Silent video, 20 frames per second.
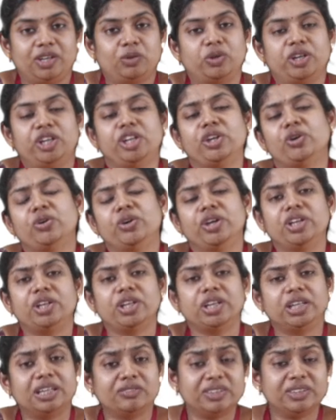You're going to
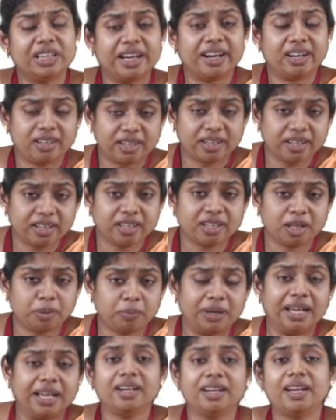give the entire
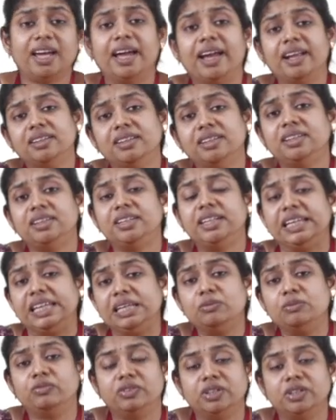plan and the
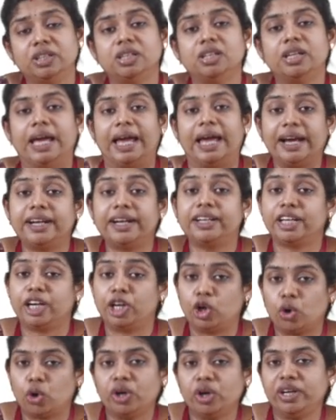team will act
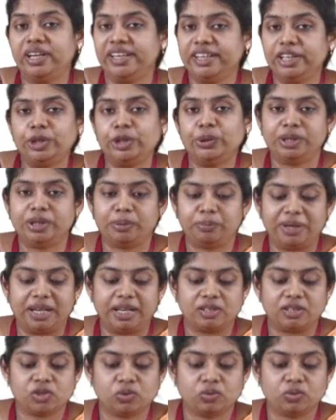according to the plan.
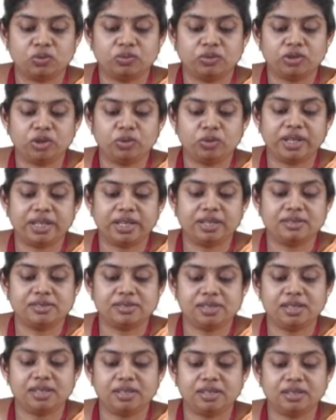So you can
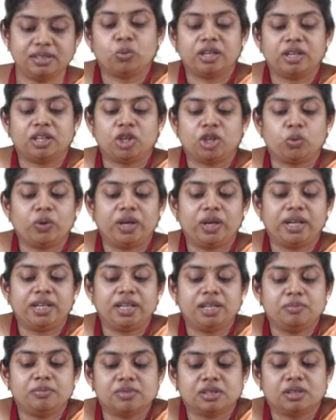see here QA
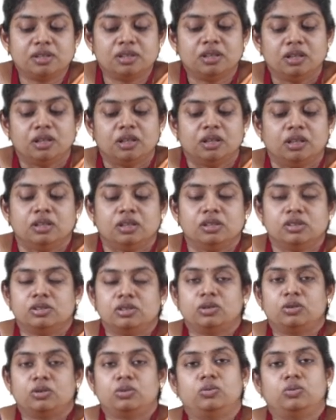teams.
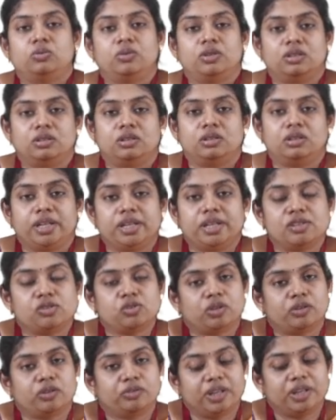So in a
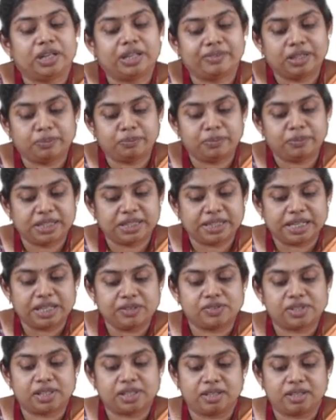software development life
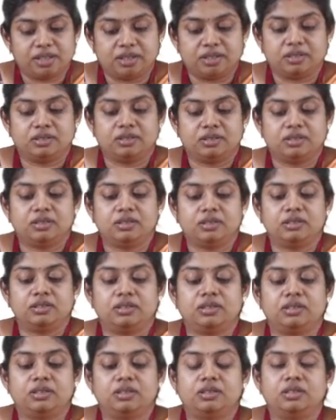cycle,
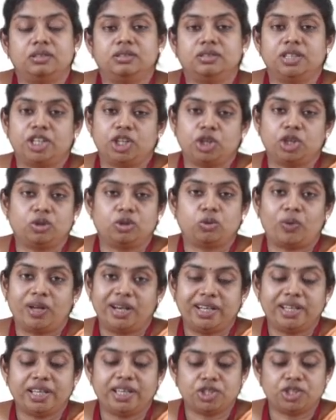the
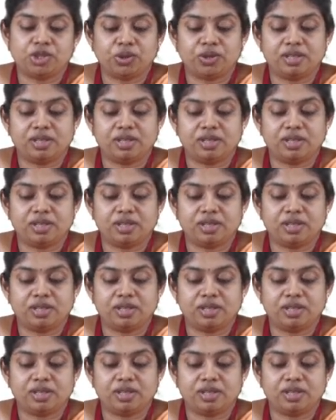quality assurance